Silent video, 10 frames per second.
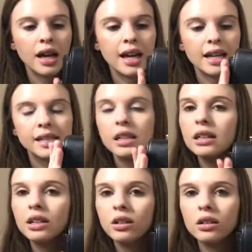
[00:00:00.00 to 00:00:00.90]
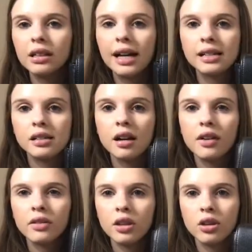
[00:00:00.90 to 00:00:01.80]
it is a little less
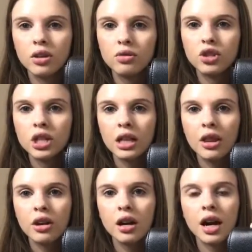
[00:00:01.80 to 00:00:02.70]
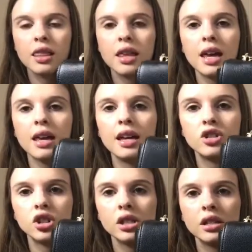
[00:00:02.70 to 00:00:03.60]
soft than the Gucci leather. I think
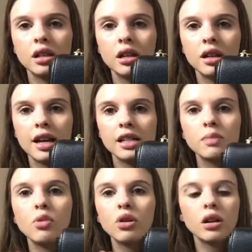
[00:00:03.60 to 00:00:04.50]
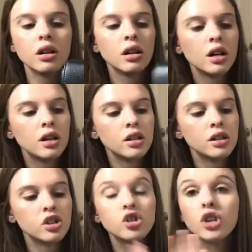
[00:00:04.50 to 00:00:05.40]
it's more
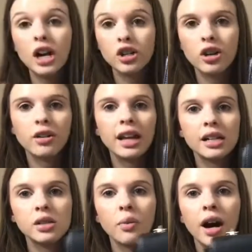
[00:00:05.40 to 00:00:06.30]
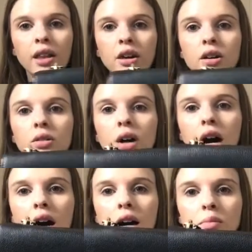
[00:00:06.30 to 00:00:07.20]
structured, that's why though.
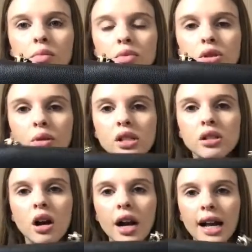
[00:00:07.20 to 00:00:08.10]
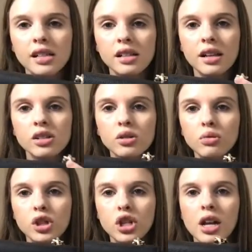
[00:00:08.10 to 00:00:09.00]
So it's not as like
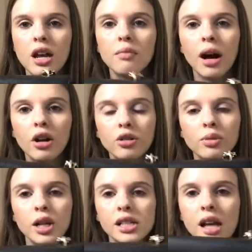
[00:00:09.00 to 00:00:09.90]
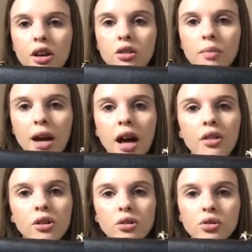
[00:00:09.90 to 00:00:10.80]
squishy and malleable as my
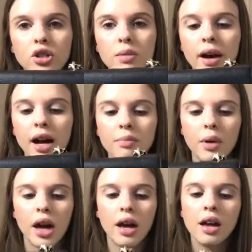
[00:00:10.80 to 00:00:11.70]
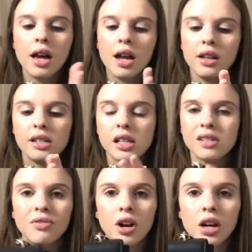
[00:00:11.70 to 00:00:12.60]
other Gucci bag, but this is
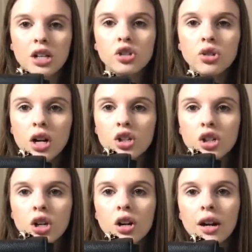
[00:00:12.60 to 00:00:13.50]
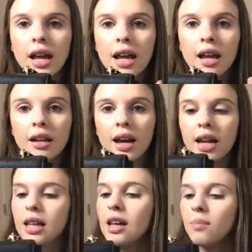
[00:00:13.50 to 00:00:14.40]
very structured and kind
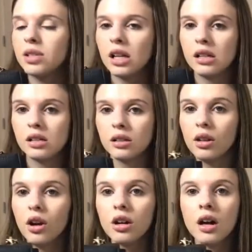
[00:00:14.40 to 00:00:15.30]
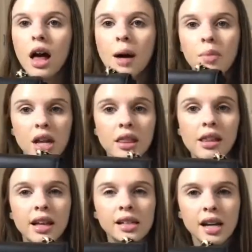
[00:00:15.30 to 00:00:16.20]
of keeps its look, but I think
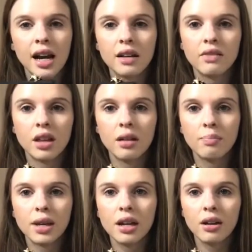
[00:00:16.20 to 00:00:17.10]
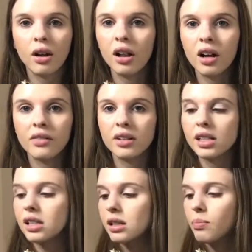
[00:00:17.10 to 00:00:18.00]
that's kind of the appeal of
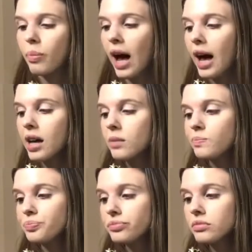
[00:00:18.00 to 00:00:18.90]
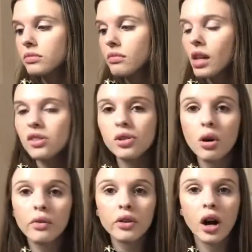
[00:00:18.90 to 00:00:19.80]
this bag. So
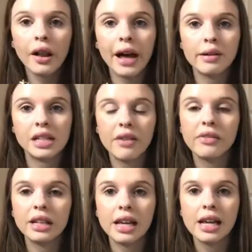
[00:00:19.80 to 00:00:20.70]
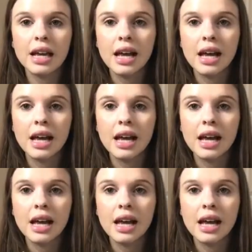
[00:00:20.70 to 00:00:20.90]
overall, I would definitely,